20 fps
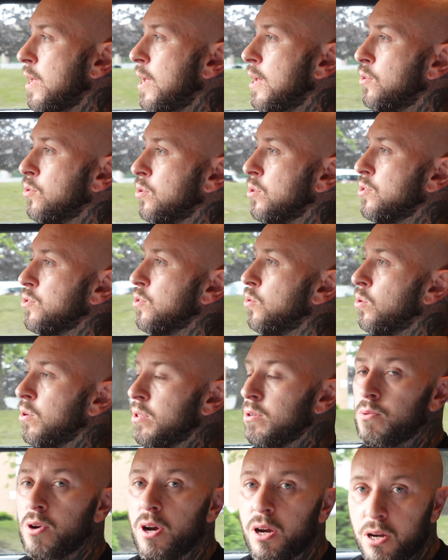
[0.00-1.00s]
He does all
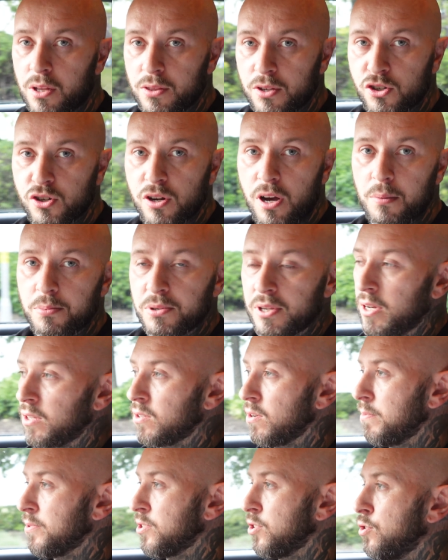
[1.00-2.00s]
of the work on the shops.
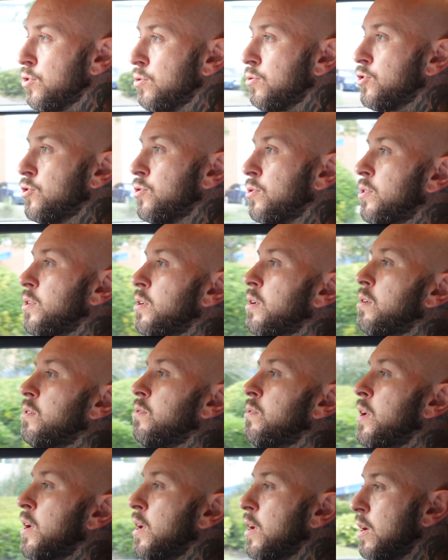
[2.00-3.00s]
Anytime there's a new
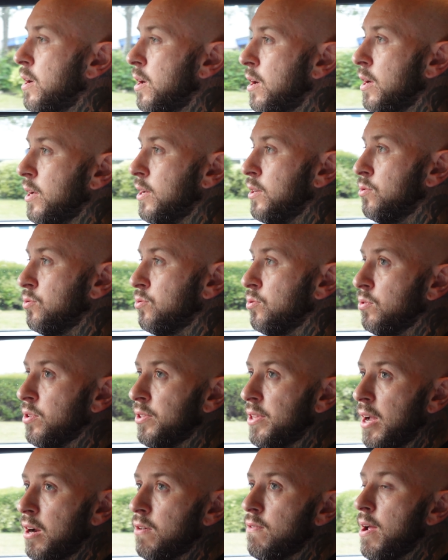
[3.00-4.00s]
studio, uh, he does all the
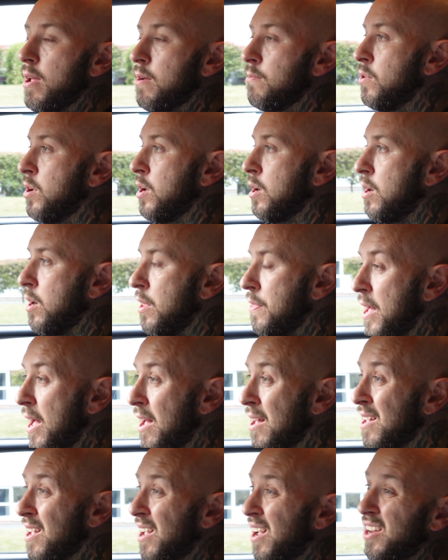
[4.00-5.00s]
decorating work on
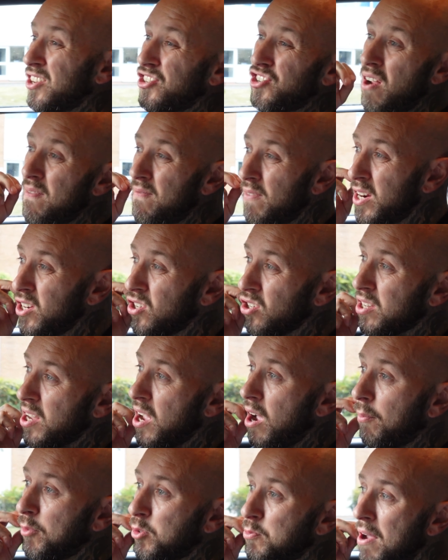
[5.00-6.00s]
that. And generally just
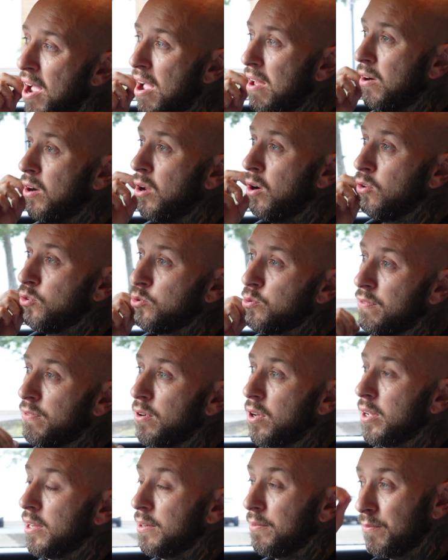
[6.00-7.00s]
helps me out loads with
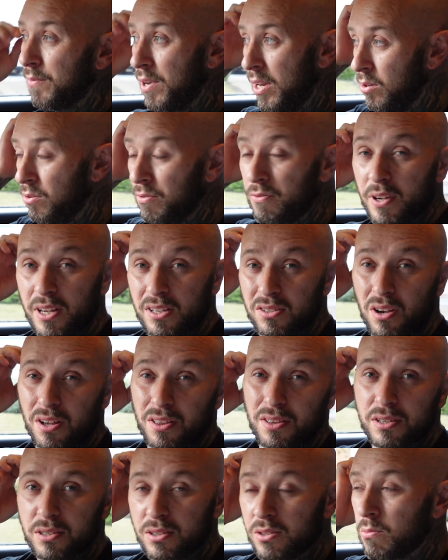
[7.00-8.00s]
like little things
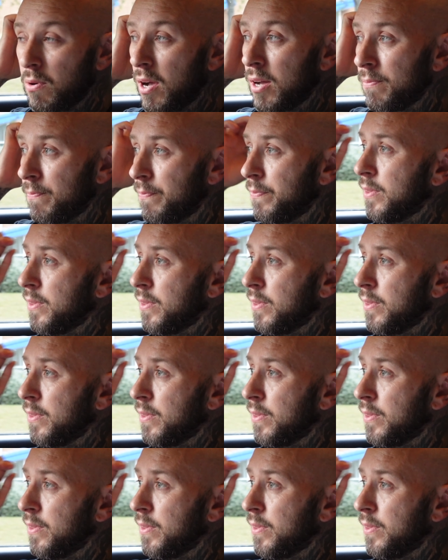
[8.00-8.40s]
like this as well.